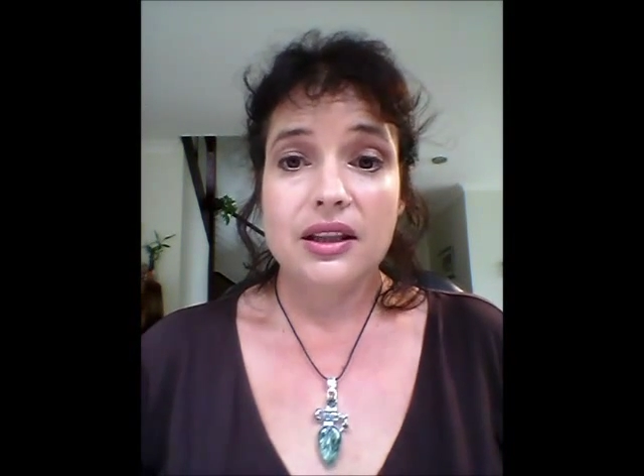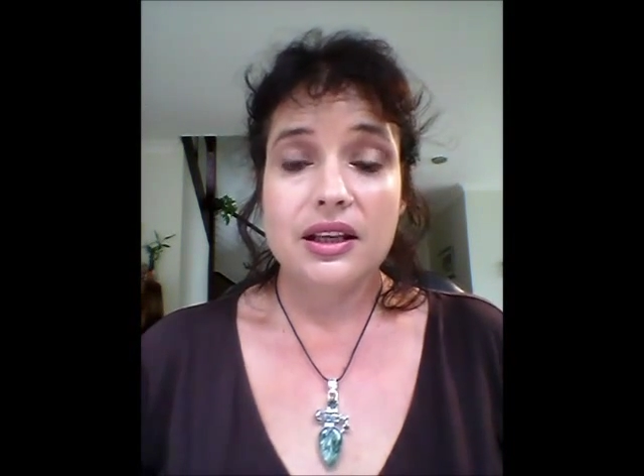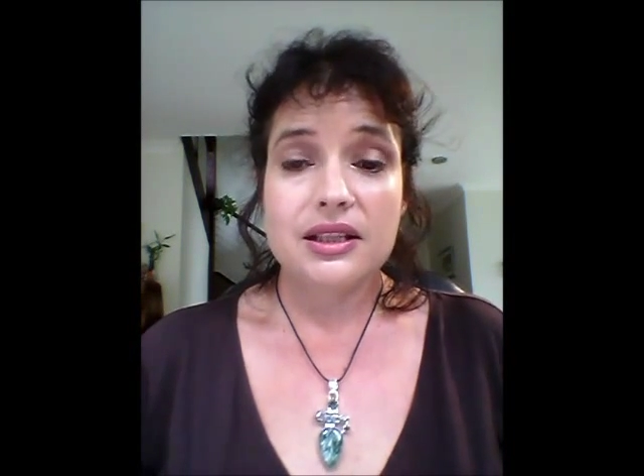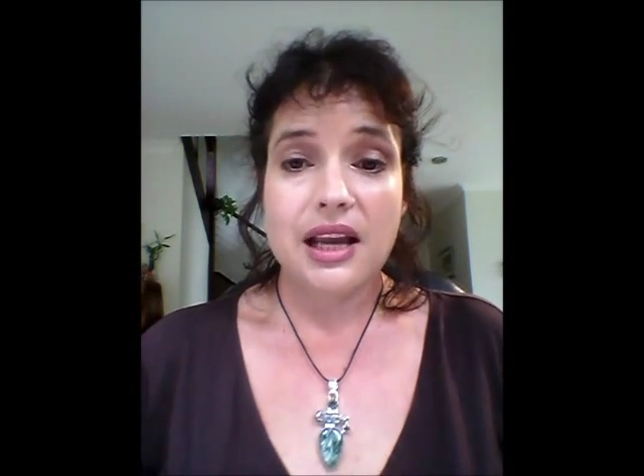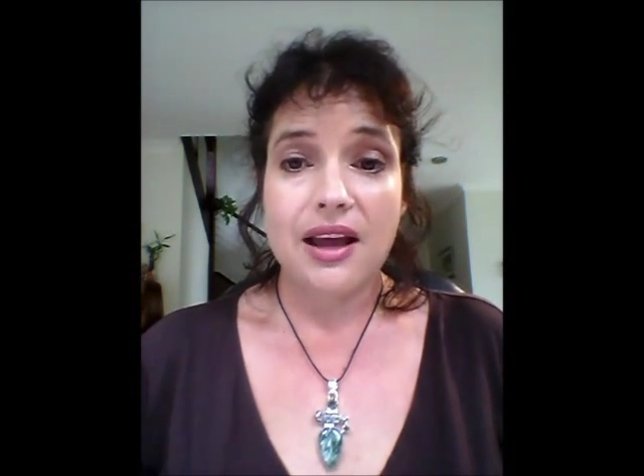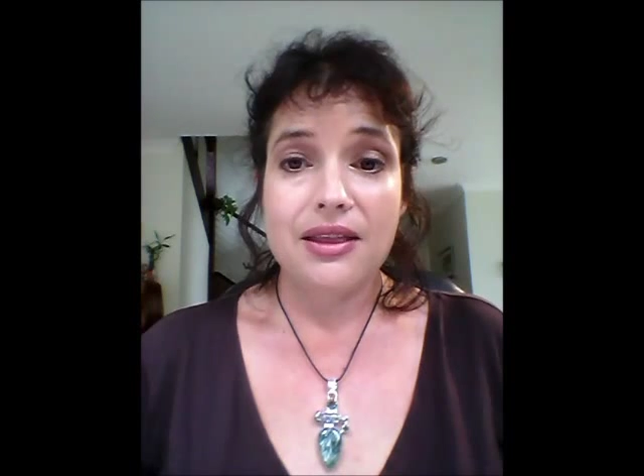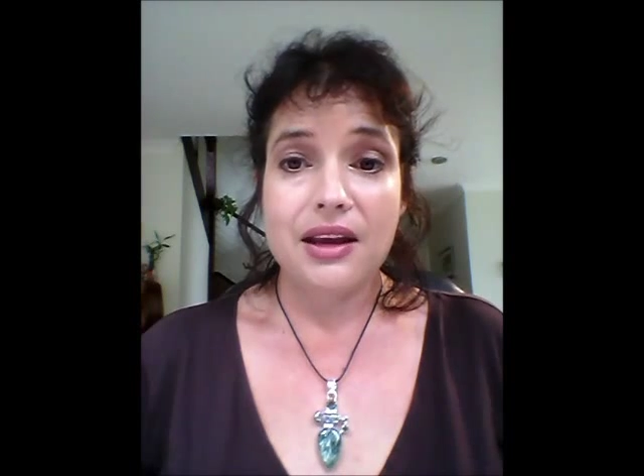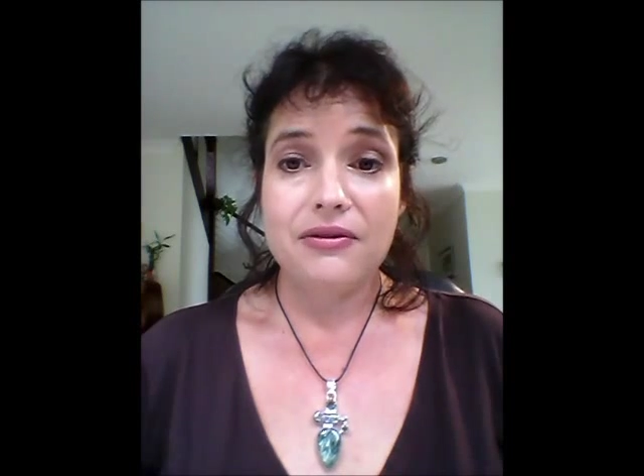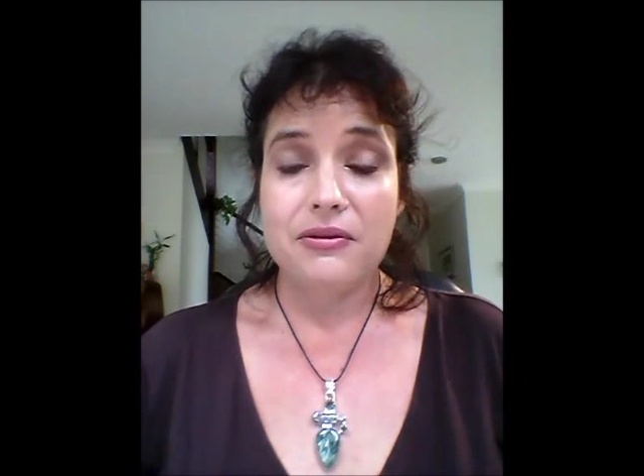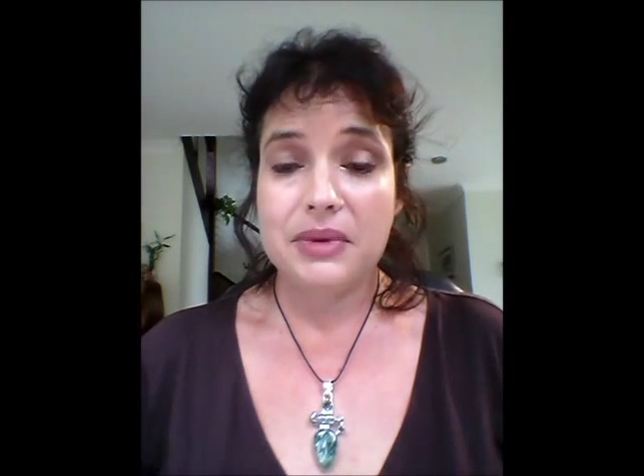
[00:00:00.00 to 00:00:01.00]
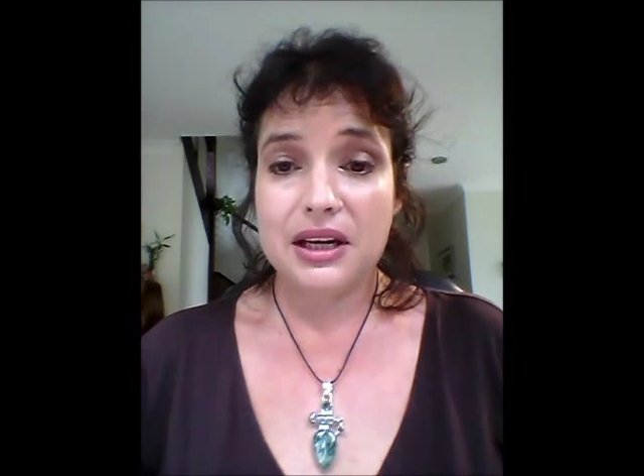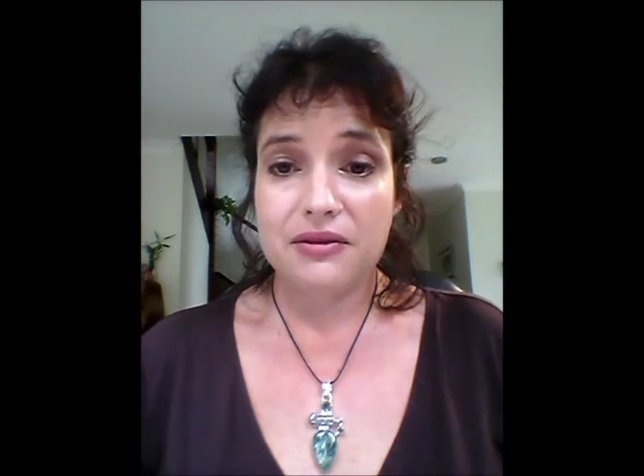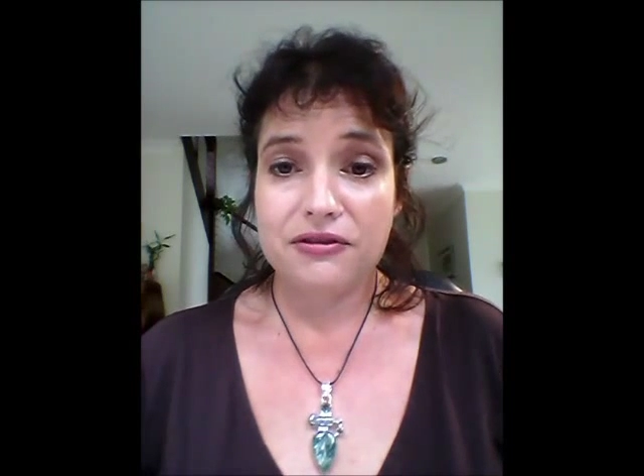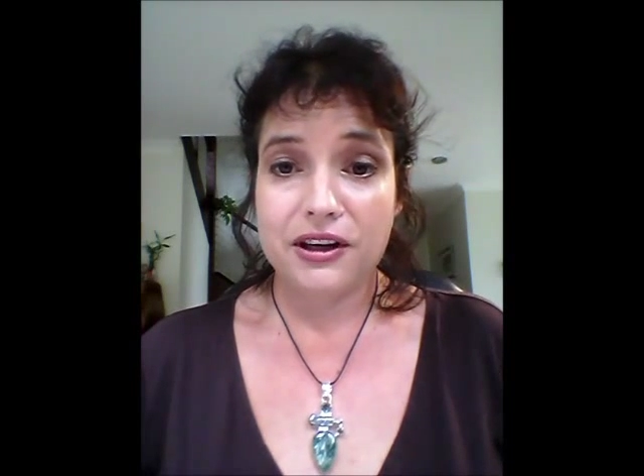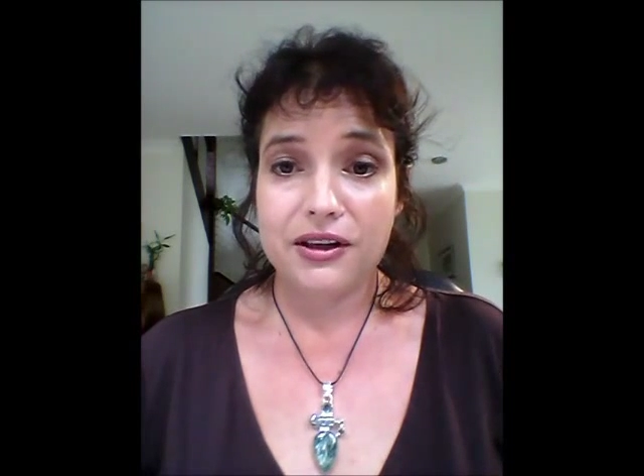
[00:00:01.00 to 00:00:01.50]
that's out there from being
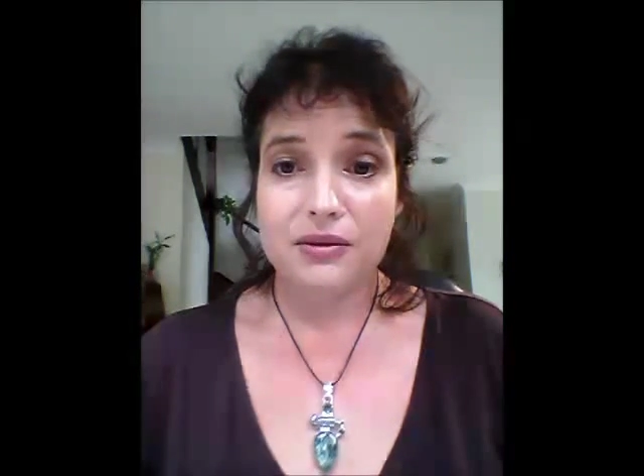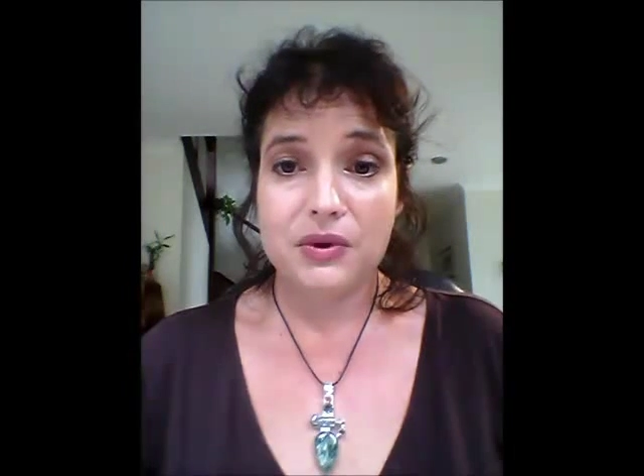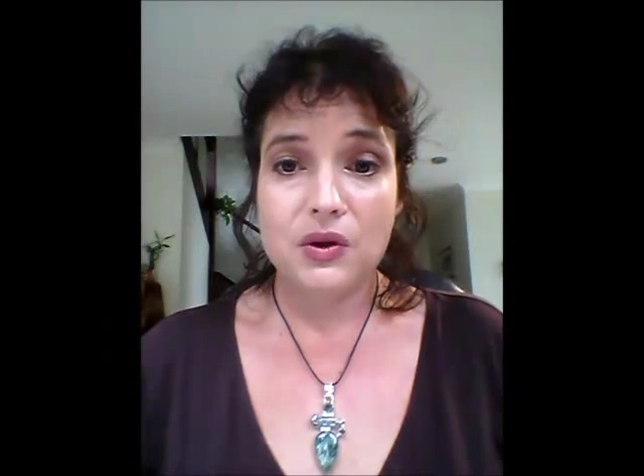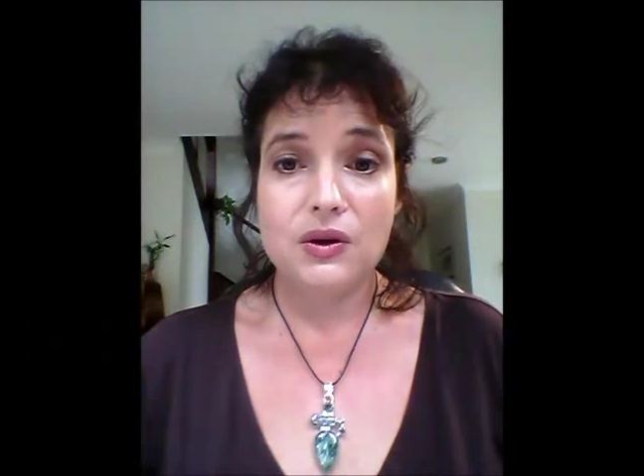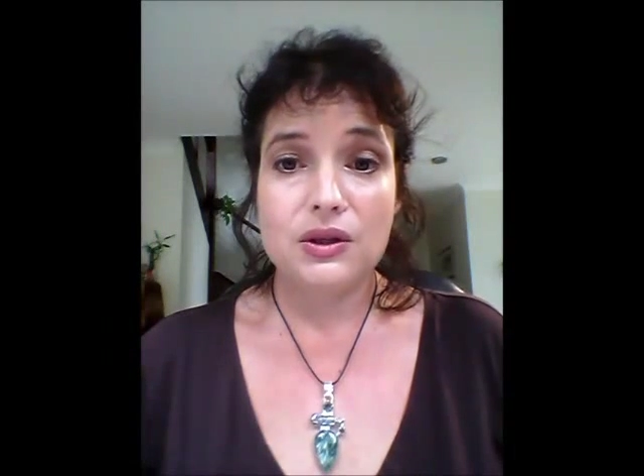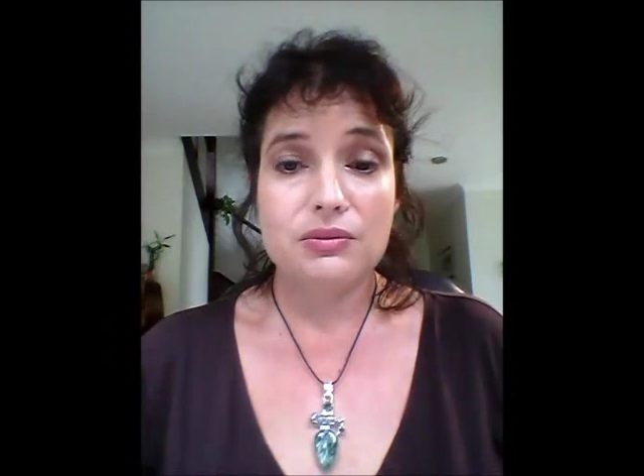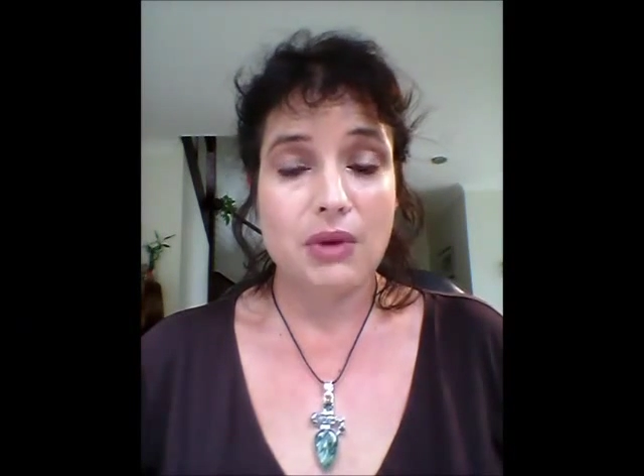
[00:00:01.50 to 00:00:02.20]
in front of computers,